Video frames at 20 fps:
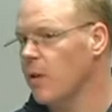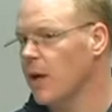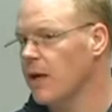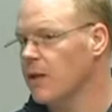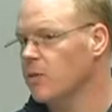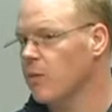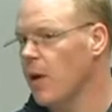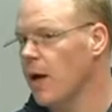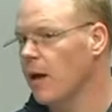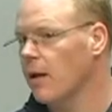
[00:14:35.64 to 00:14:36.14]
way
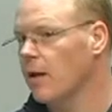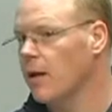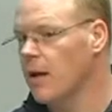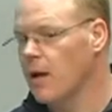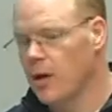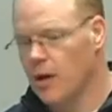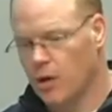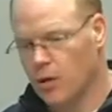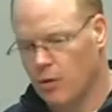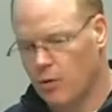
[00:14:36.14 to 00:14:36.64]
as well.
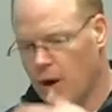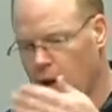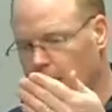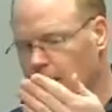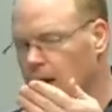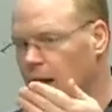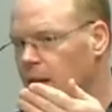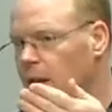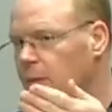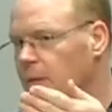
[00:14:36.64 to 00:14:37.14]
Create
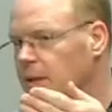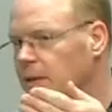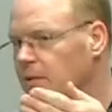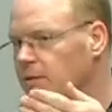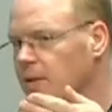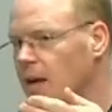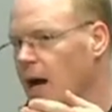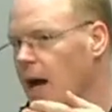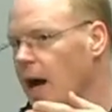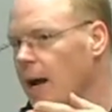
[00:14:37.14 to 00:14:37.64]
the element
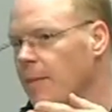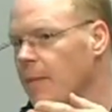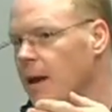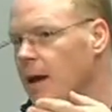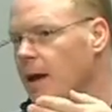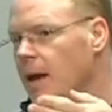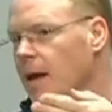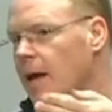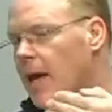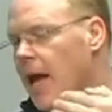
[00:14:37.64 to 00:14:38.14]
of time.
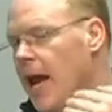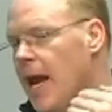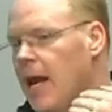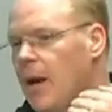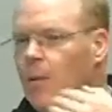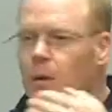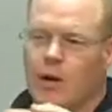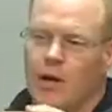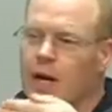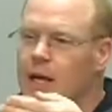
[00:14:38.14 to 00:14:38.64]
Hey,
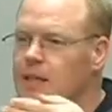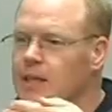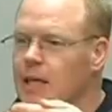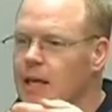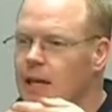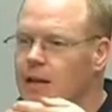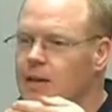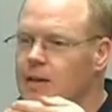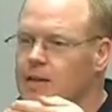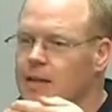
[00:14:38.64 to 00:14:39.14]
what do you guys
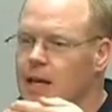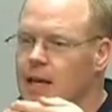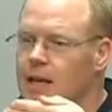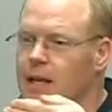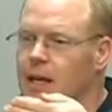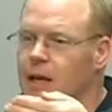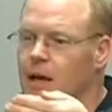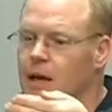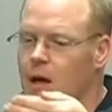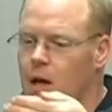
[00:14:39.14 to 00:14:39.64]
think of this
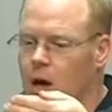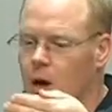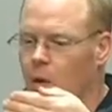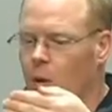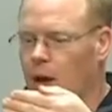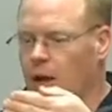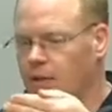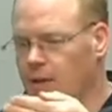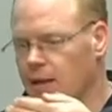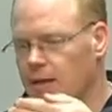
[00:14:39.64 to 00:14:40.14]
idea?
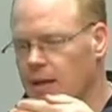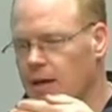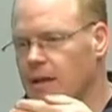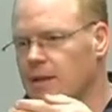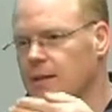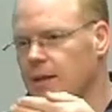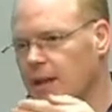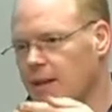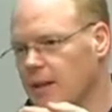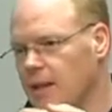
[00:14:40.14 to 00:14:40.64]
Well, I think
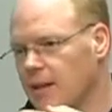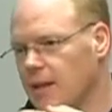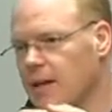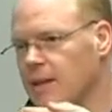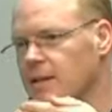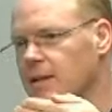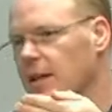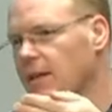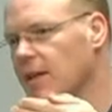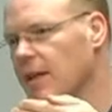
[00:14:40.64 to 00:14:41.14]
this, and I think
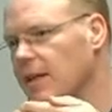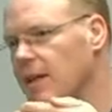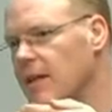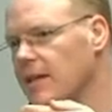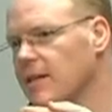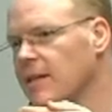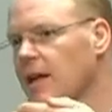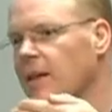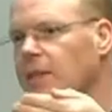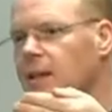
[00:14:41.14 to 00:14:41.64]
this, and I think
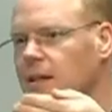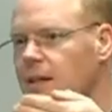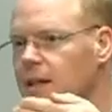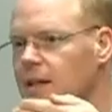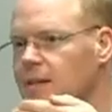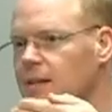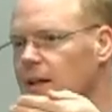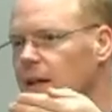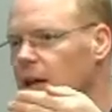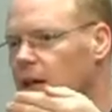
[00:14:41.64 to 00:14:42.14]
this, and I think this.